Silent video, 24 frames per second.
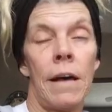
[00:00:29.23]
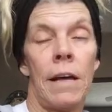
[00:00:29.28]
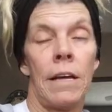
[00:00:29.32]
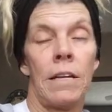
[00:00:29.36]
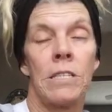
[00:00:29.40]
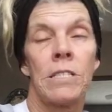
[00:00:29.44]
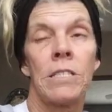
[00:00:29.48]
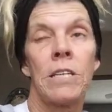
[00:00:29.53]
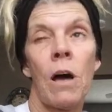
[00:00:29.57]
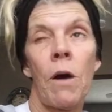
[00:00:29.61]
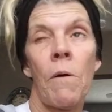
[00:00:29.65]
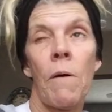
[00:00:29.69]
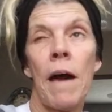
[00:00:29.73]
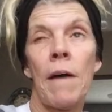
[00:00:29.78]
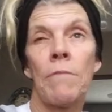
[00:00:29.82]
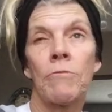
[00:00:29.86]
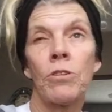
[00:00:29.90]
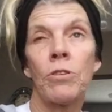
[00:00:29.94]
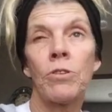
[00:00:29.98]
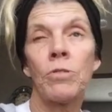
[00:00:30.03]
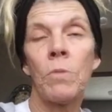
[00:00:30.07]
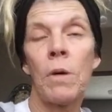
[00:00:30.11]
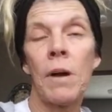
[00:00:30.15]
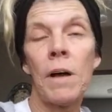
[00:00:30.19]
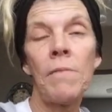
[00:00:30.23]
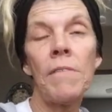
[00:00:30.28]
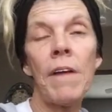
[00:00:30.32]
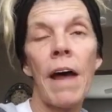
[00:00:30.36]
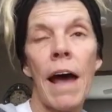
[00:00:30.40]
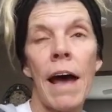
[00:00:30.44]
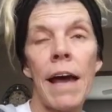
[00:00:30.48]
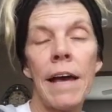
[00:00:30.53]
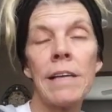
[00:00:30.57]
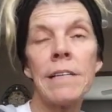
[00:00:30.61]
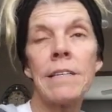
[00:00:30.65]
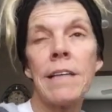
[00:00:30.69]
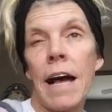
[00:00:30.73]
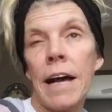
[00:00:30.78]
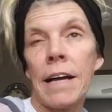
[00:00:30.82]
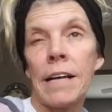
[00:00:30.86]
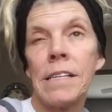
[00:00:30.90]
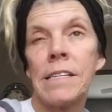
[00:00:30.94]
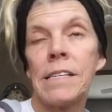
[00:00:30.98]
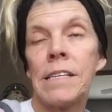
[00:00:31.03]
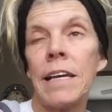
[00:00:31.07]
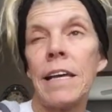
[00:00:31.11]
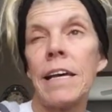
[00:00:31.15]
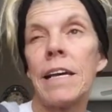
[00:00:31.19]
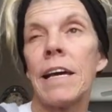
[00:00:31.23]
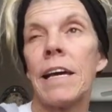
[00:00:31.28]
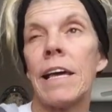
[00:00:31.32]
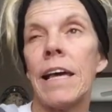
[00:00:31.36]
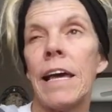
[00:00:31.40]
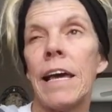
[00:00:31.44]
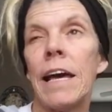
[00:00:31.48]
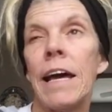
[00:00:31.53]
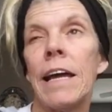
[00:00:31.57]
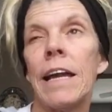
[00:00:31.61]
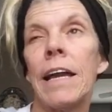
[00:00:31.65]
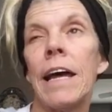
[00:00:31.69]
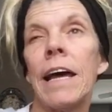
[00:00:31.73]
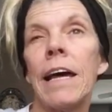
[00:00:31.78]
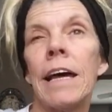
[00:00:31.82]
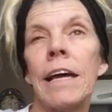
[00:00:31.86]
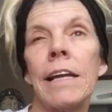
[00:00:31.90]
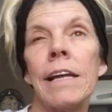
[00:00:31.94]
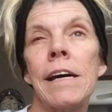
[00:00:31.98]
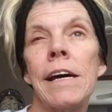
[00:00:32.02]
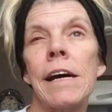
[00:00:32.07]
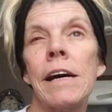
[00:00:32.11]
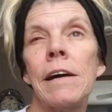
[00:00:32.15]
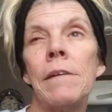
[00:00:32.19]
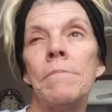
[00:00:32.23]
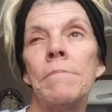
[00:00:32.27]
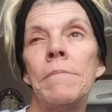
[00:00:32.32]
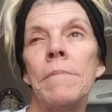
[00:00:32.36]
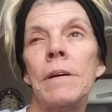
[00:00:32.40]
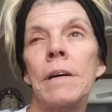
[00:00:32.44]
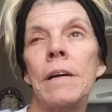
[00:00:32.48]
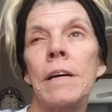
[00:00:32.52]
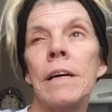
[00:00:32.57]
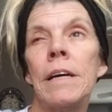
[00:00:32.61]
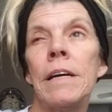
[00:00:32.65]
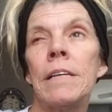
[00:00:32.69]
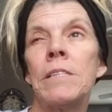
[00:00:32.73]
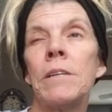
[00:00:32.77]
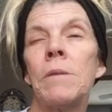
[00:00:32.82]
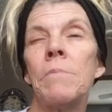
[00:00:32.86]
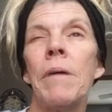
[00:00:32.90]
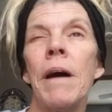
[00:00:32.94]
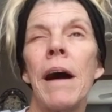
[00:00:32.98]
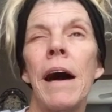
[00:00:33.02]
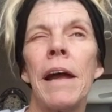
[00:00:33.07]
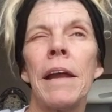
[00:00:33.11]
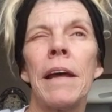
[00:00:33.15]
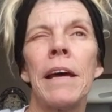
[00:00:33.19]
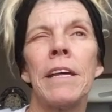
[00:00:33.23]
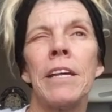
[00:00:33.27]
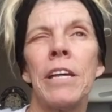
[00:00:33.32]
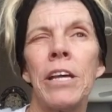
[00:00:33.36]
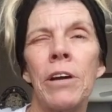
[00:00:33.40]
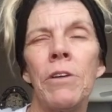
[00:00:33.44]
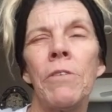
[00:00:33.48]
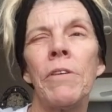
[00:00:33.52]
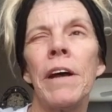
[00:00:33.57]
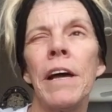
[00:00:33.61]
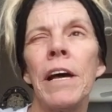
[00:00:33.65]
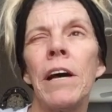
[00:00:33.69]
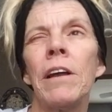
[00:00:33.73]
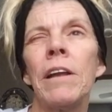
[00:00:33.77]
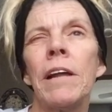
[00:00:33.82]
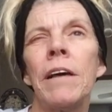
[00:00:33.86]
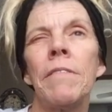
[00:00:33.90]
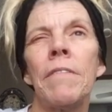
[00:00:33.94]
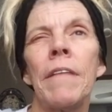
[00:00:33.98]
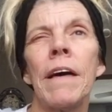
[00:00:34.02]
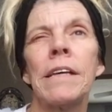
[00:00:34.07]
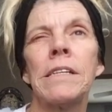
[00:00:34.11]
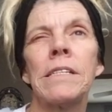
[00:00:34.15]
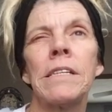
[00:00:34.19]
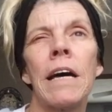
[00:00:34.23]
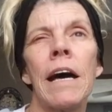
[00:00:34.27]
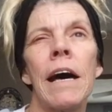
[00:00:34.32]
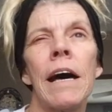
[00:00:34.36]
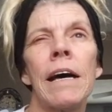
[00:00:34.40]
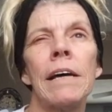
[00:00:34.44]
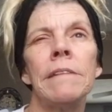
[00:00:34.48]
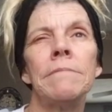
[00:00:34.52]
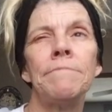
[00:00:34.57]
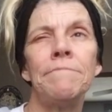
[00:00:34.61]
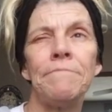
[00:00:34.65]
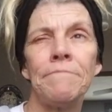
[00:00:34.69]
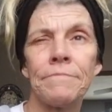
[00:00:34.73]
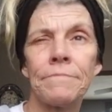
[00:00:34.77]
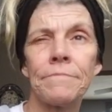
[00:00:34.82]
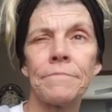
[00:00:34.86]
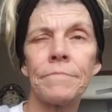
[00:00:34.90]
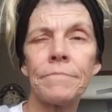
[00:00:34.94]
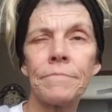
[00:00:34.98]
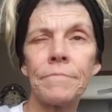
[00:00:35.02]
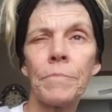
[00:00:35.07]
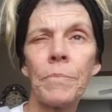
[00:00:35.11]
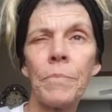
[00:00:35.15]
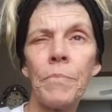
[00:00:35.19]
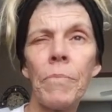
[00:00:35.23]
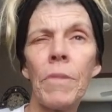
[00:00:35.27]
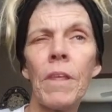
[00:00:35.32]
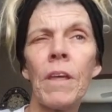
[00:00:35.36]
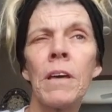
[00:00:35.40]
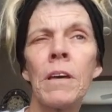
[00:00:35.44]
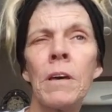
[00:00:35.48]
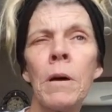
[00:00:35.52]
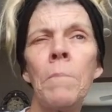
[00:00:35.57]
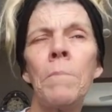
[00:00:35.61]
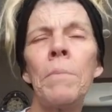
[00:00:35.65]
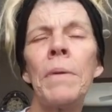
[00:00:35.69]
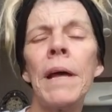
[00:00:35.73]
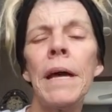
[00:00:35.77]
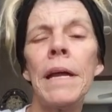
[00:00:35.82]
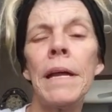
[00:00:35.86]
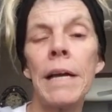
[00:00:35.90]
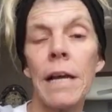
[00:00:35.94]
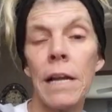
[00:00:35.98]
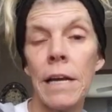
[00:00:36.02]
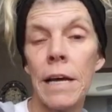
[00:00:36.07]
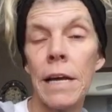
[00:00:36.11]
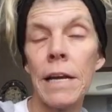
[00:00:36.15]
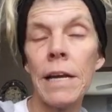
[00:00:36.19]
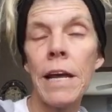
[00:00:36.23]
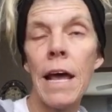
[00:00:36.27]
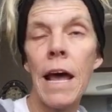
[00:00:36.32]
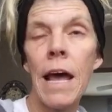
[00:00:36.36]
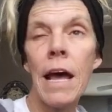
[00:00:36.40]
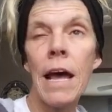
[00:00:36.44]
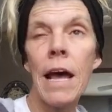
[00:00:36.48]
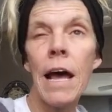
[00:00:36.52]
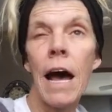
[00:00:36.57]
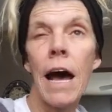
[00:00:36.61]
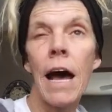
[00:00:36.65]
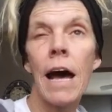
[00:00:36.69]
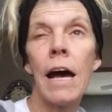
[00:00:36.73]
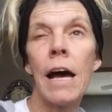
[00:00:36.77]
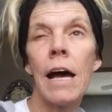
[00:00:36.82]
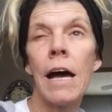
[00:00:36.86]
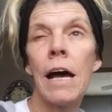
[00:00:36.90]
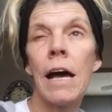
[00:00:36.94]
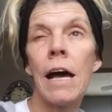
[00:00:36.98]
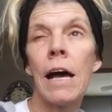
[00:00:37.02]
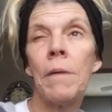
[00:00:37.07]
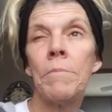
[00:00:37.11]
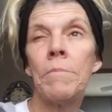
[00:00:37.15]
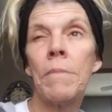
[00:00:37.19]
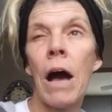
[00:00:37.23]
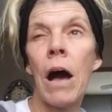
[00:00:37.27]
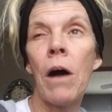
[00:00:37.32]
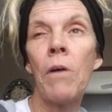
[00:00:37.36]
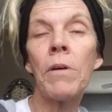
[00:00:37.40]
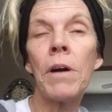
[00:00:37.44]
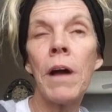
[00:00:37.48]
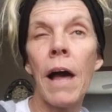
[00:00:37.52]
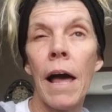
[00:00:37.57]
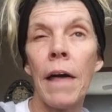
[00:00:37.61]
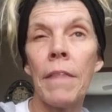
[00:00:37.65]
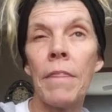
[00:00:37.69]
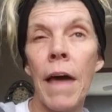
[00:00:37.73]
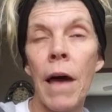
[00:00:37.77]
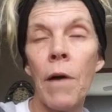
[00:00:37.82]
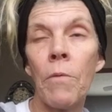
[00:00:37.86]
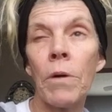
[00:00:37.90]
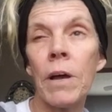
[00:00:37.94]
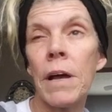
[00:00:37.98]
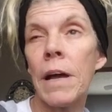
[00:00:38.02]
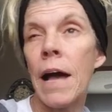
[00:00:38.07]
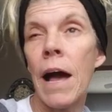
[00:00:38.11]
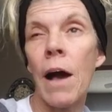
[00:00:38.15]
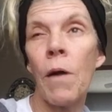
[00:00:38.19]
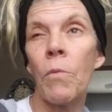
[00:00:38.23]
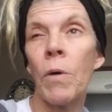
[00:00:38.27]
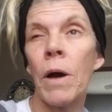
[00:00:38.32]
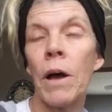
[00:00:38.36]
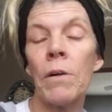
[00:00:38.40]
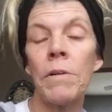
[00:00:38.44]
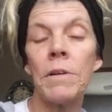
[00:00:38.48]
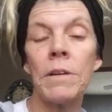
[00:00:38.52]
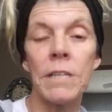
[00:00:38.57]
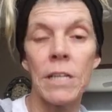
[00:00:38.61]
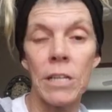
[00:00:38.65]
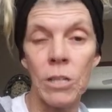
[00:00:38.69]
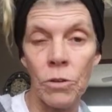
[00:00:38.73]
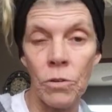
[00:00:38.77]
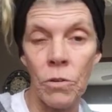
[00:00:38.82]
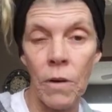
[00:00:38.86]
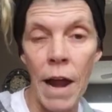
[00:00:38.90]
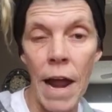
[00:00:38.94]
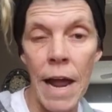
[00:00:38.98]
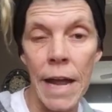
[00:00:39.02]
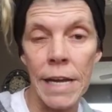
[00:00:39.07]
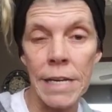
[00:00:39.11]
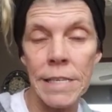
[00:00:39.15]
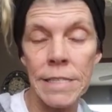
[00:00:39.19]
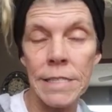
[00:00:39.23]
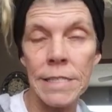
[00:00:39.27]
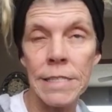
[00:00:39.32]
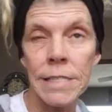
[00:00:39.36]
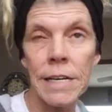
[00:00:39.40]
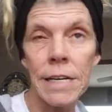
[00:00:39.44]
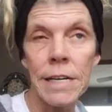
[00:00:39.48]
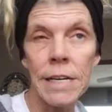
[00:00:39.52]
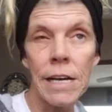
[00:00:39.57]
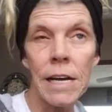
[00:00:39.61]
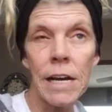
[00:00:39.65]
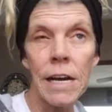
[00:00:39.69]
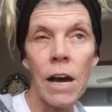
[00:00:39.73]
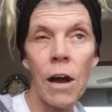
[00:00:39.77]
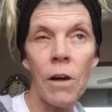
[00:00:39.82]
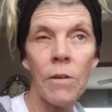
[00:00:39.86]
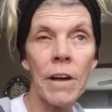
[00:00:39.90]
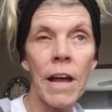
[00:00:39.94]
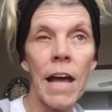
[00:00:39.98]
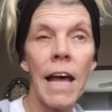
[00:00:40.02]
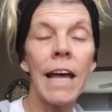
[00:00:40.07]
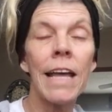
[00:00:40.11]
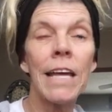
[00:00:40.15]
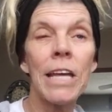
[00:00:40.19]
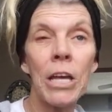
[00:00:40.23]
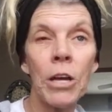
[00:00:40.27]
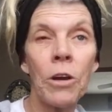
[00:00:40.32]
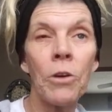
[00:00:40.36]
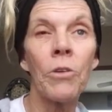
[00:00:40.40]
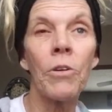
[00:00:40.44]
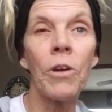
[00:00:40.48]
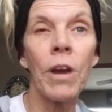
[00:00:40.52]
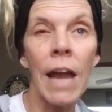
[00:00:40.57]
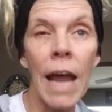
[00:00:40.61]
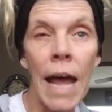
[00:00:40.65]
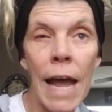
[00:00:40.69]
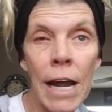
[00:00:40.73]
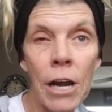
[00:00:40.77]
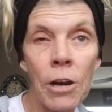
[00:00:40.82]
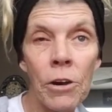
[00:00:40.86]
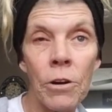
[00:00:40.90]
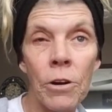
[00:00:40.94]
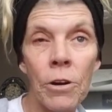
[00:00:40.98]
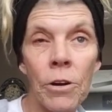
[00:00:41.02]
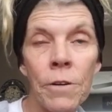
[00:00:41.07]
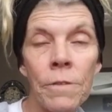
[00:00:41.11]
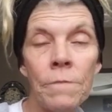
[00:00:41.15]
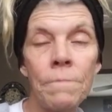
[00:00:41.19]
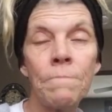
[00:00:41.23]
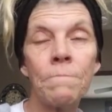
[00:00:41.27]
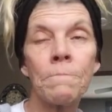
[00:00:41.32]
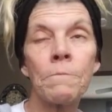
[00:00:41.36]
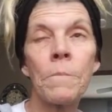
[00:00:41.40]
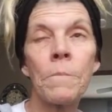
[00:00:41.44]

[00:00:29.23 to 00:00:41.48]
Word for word: So after 12 days, I could see again. And um, it's about a year healing, they say, complete healing. Um, okay, that one got well and did great. Okay, a year later,